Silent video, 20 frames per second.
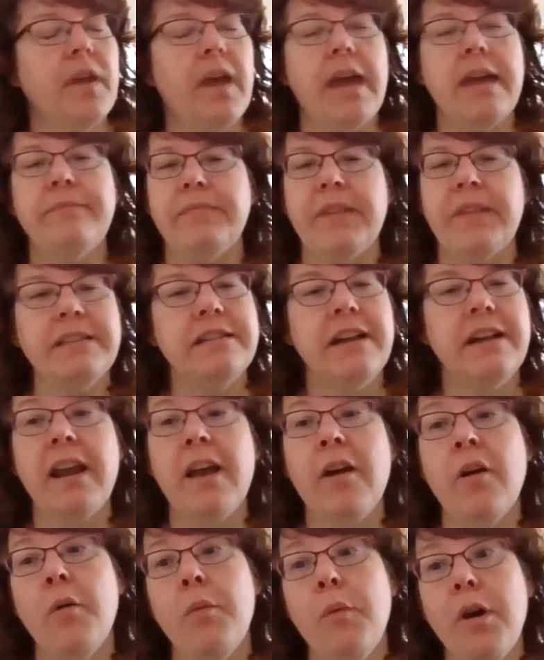Okay, that's not
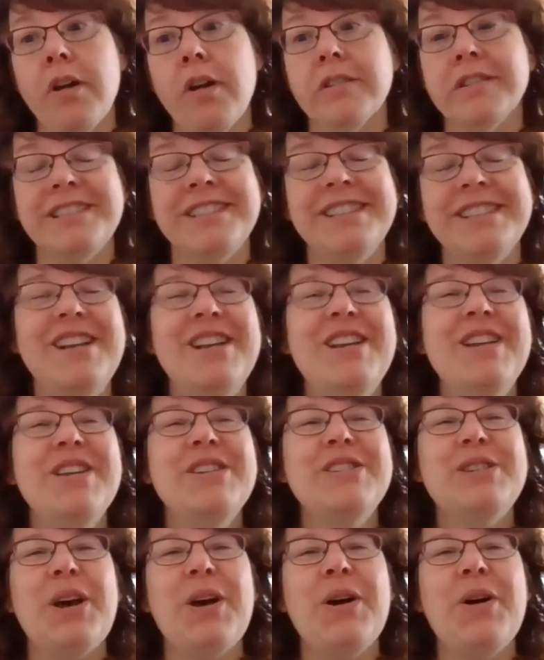how it works.
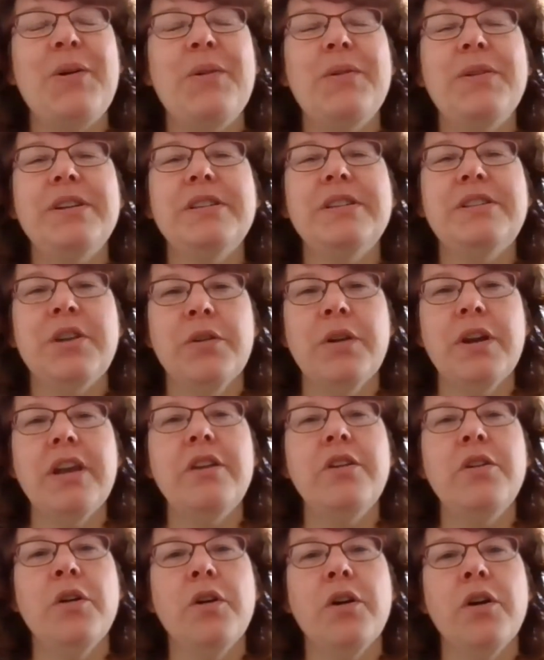So
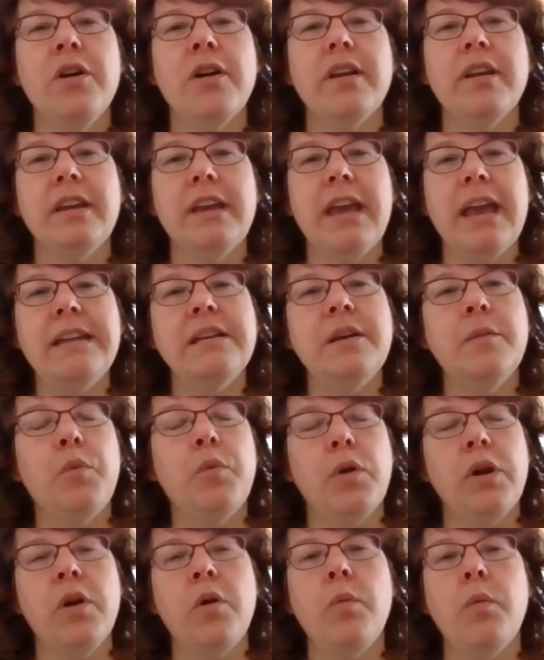during your KW
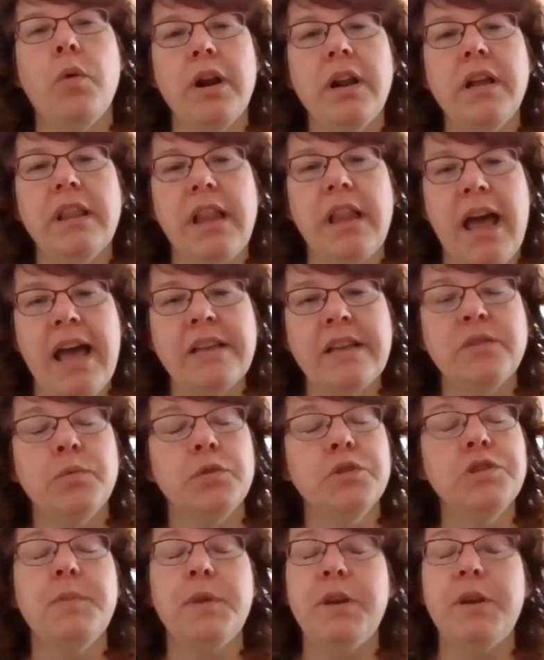101 class,
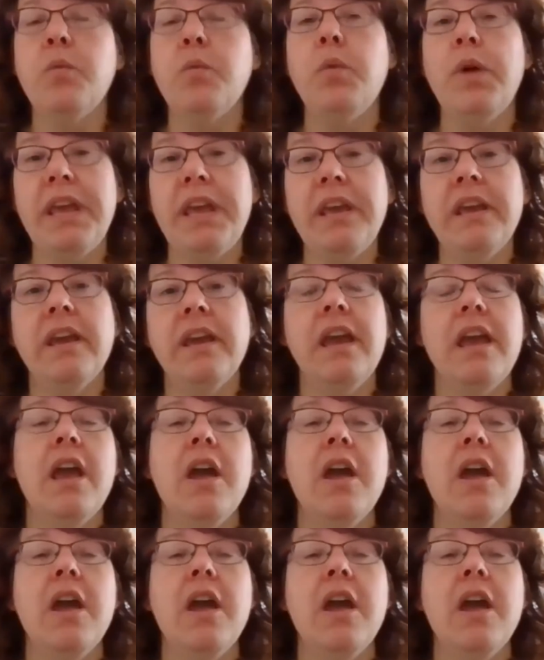we'll spend a week